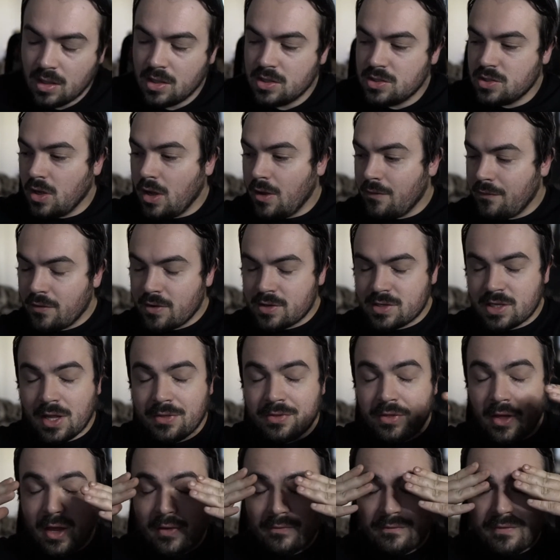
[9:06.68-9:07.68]
So at first I
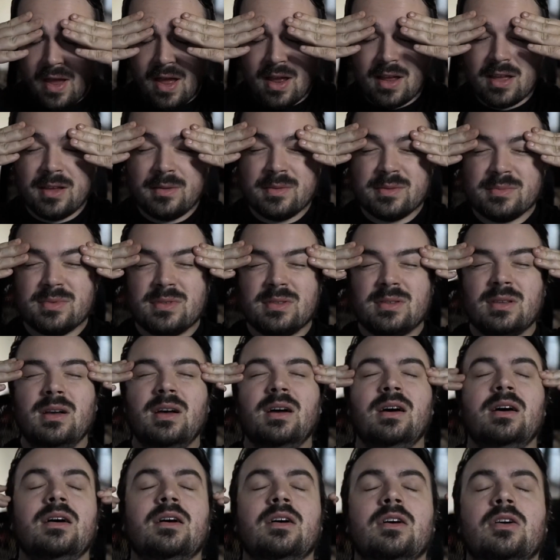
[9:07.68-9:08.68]
thought Beckham's
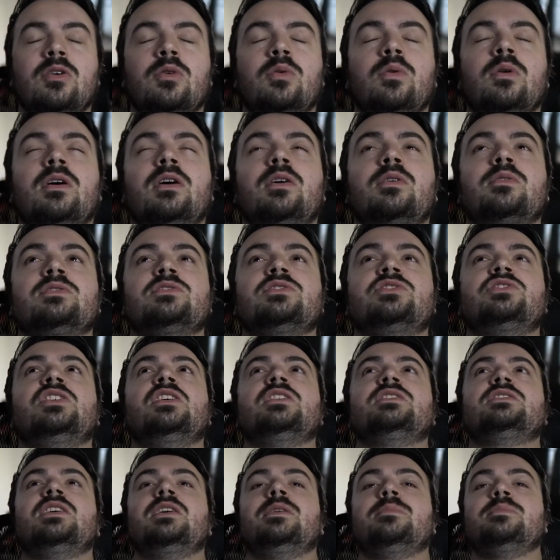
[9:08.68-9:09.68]
quirk was
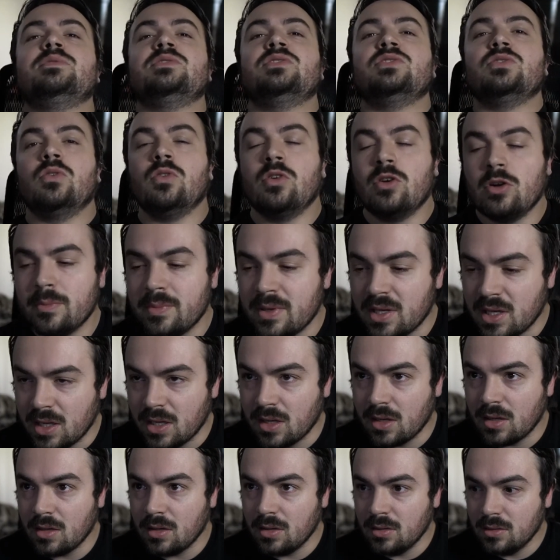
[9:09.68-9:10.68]
just
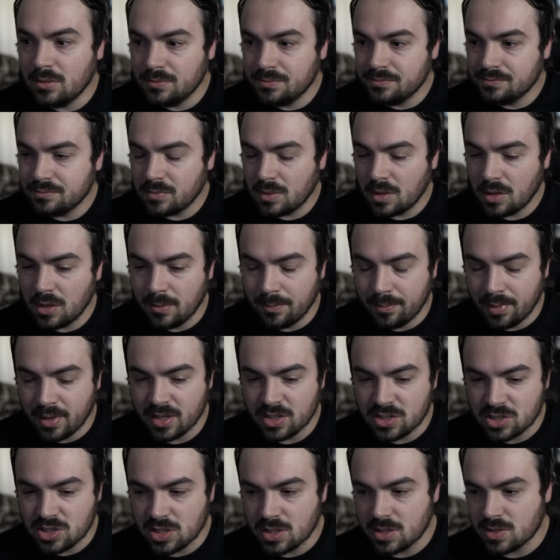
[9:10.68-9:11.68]
absorbing the
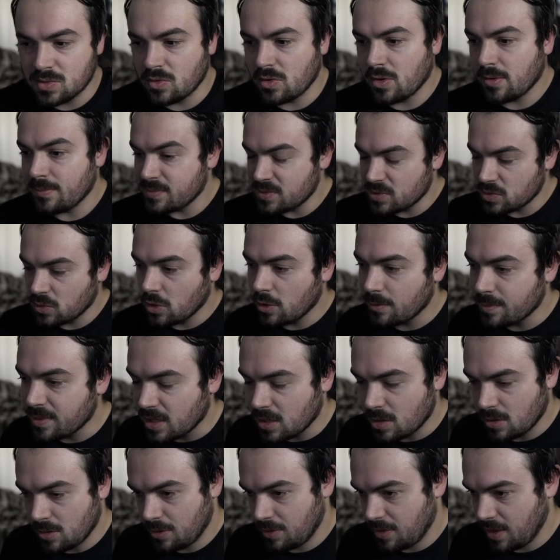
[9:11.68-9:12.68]
punches or
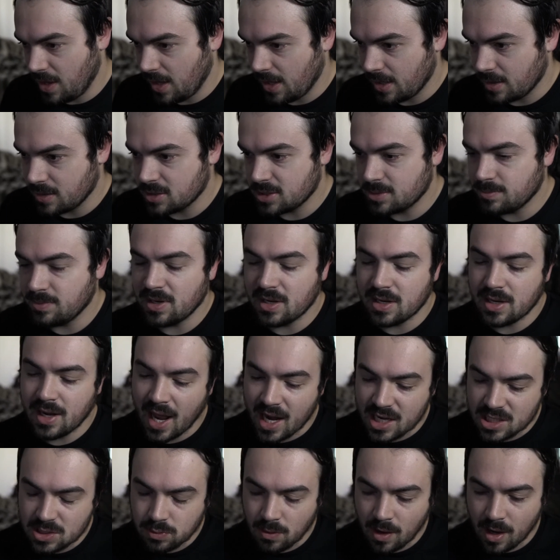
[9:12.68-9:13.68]
absorbing things, but in
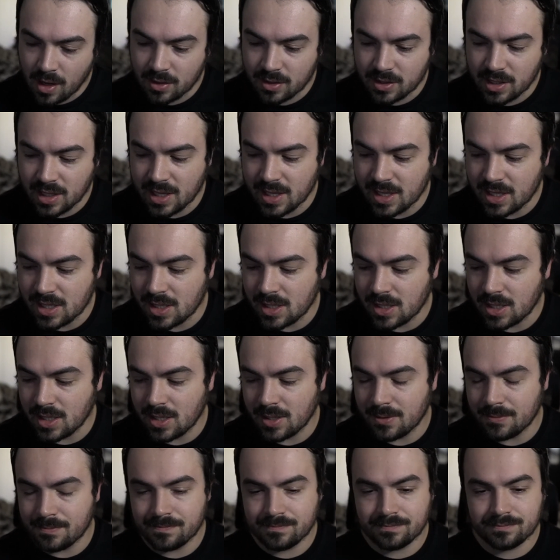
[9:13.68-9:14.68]
actuality
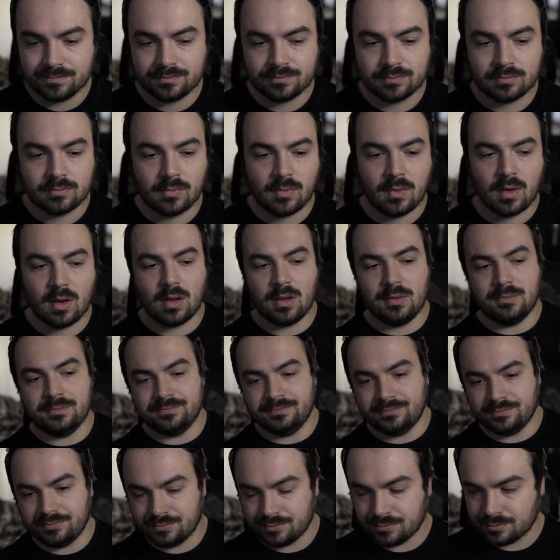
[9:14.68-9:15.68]

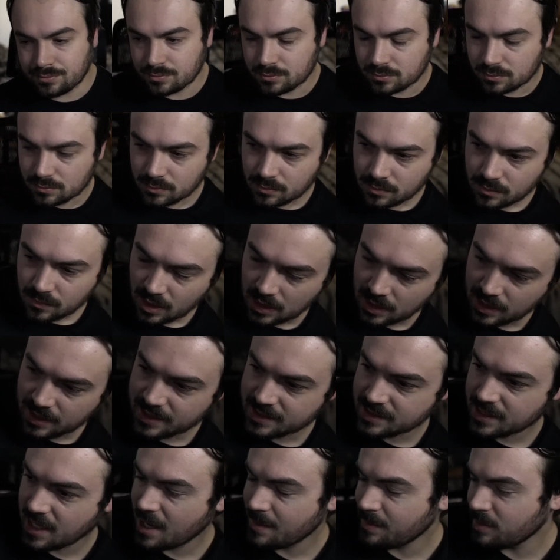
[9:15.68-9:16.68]

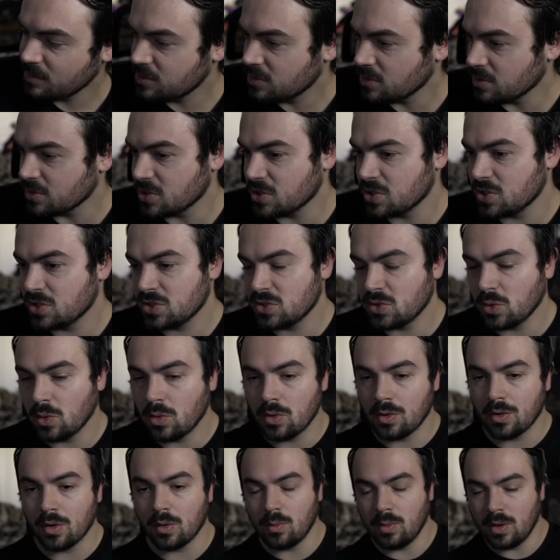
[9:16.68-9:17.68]
he's able to
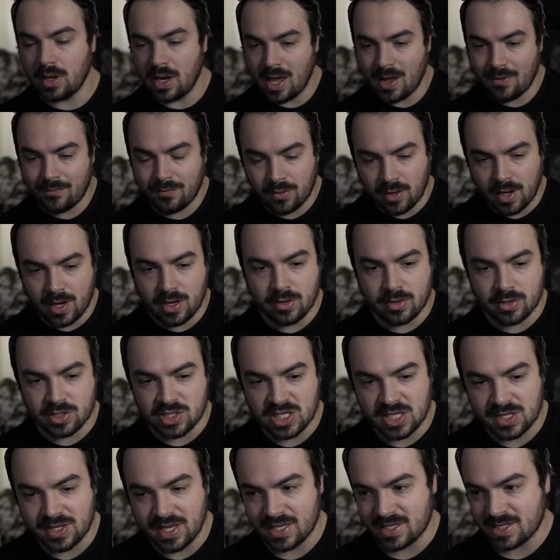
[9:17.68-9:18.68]
store whatever
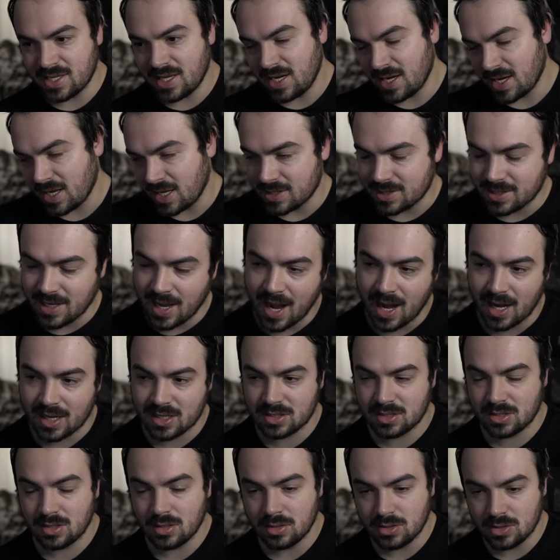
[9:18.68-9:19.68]
energy that's getting
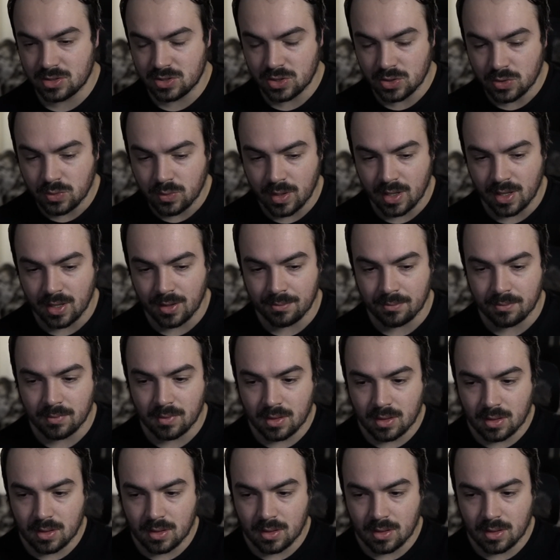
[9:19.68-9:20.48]
attacked to him.